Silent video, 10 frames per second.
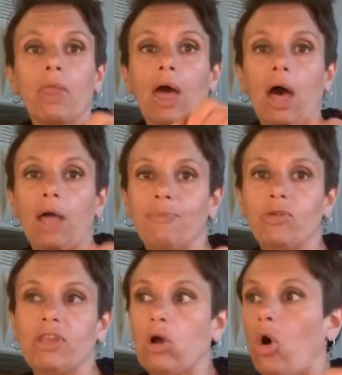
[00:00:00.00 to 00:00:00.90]
I'm
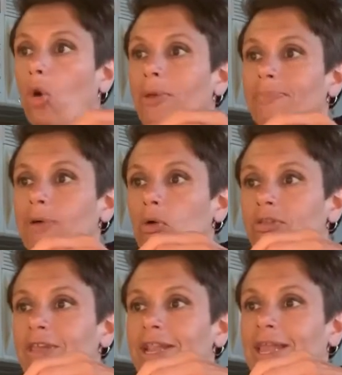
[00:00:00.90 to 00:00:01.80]
using almond milk
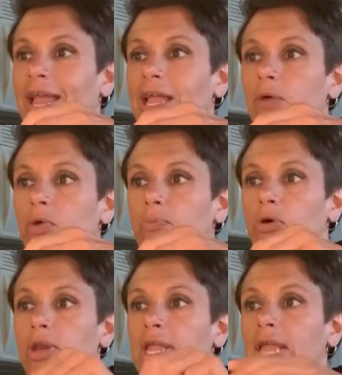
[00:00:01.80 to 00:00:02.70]
today, and we're
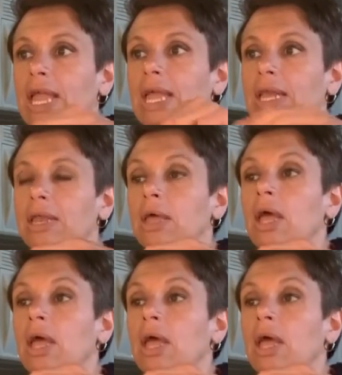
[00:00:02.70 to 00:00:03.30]
putting in